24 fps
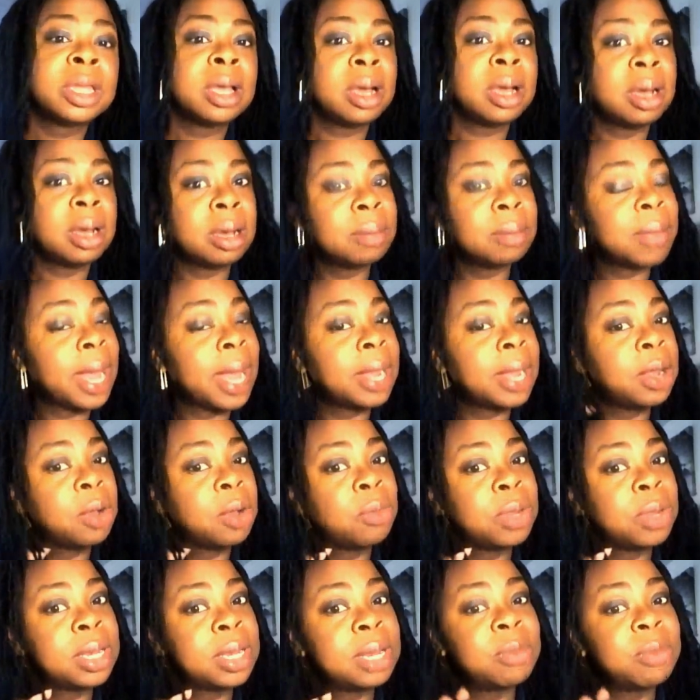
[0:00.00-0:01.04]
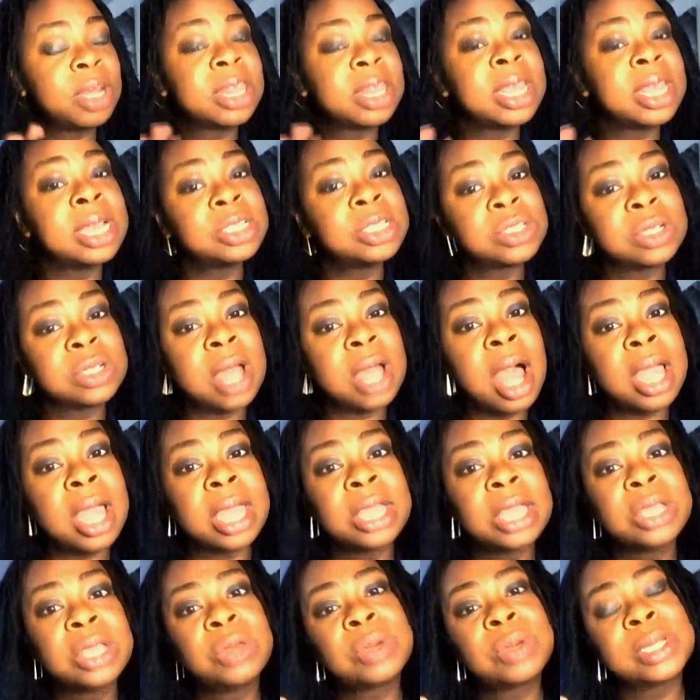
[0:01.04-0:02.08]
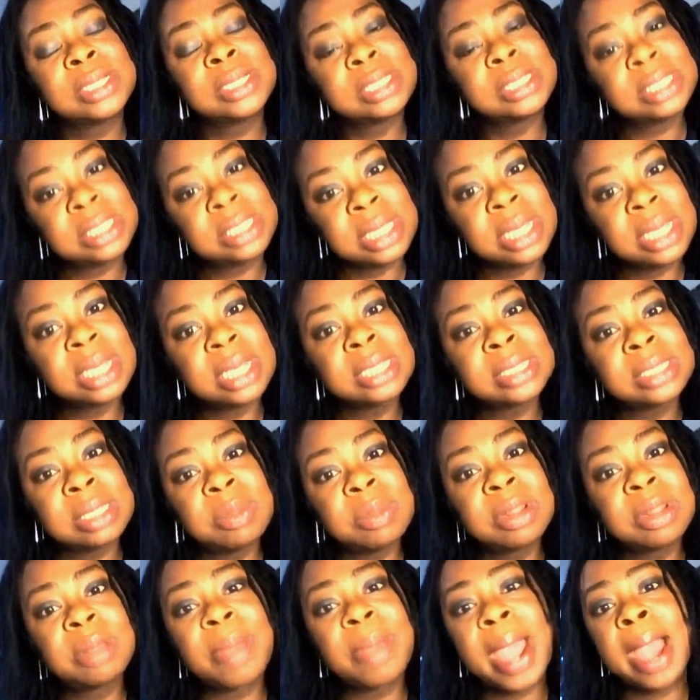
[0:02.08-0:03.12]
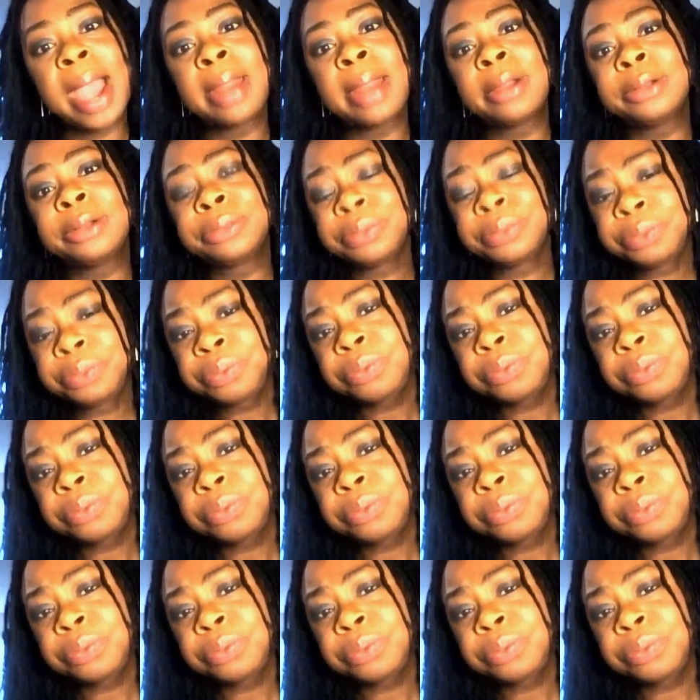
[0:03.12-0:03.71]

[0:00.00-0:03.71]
I know with interlocking, you can see some of the pattern,